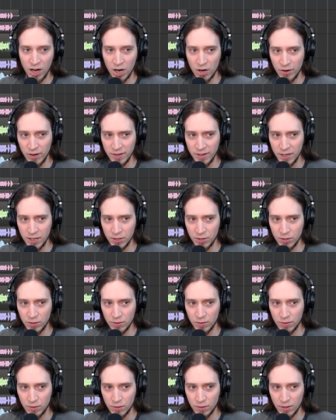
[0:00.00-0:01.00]
Aren't they...
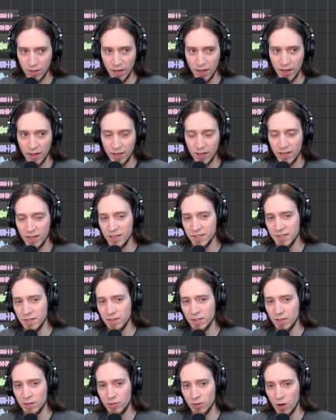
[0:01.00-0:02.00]

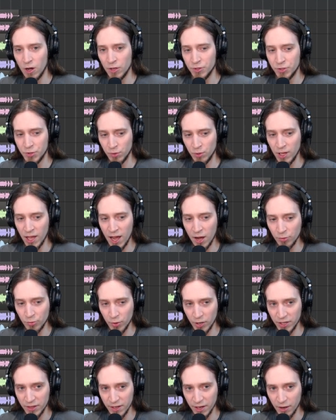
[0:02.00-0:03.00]
Isn't the D A W too loud
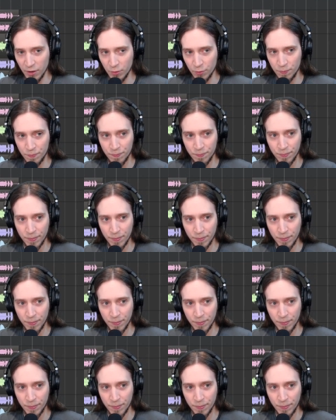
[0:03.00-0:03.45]
right now?